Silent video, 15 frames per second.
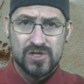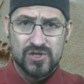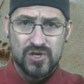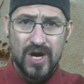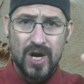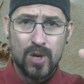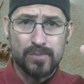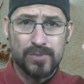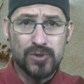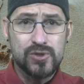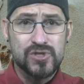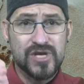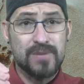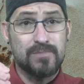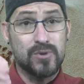to help you
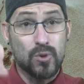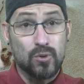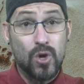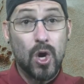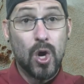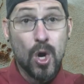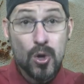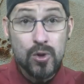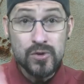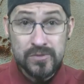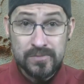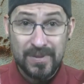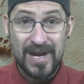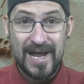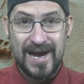shape your
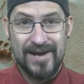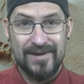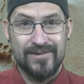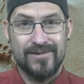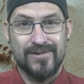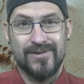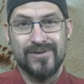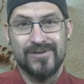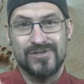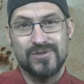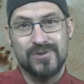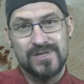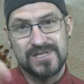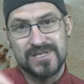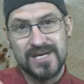own plan
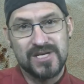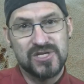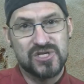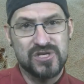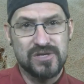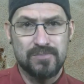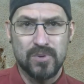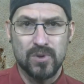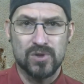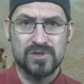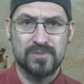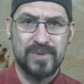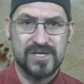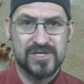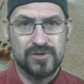to intentionally
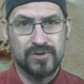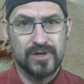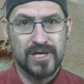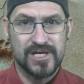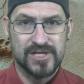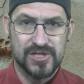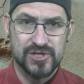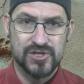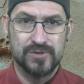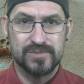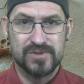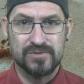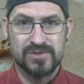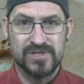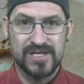build better
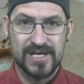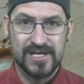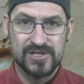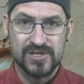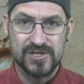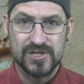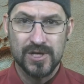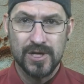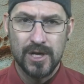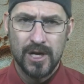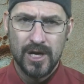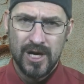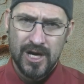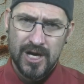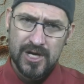relationships with teenagers.
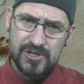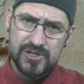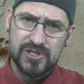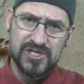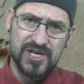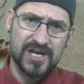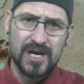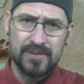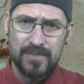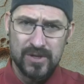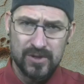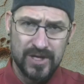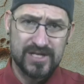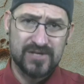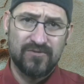So check out
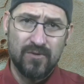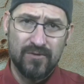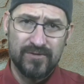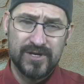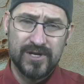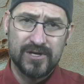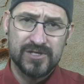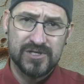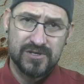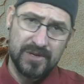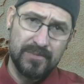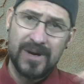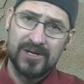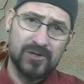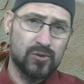my next 4 videos.
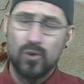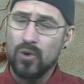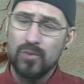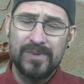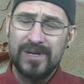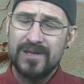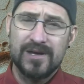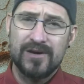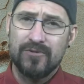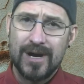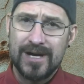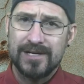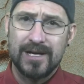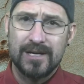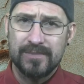They might not all be there
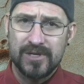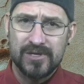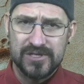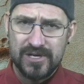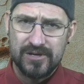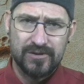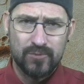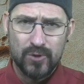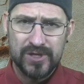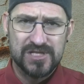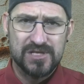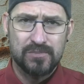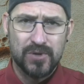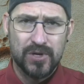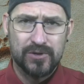right now because they're
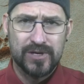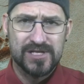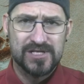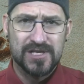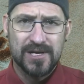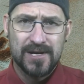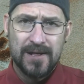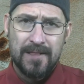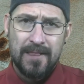works in progress,